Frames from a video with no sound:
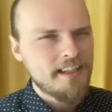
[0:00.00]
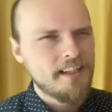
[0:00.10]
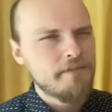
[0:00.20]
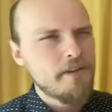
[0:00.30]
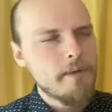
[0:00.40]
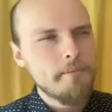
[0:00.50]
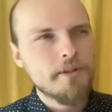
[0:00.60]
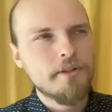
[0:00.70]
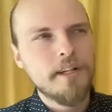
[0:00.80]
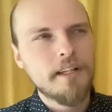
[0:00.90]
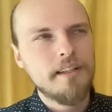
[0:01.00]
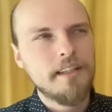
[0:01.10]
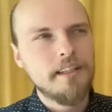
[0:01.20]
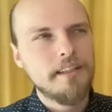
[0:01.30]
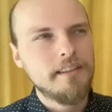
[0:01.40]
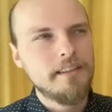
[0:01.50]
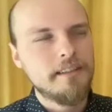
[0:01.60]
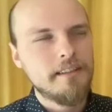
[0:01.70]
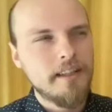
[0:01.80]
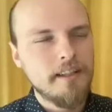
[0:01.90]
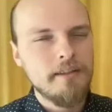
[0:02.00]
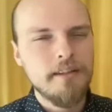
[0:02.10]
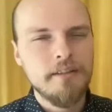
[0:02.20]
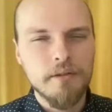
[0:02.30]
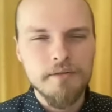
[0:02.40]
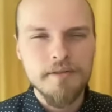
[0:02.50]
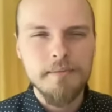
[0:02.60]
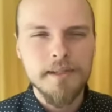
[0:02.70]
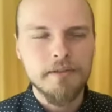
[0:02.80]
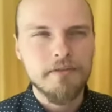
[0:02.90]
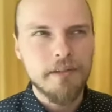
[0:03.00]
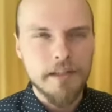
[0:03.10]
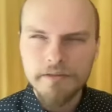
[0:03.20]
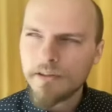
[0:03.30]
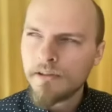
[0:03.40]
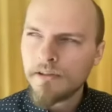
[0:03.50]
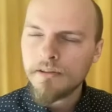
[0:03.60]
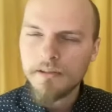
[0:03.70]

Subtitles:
And if I remember correctly, Charon owes me a favor.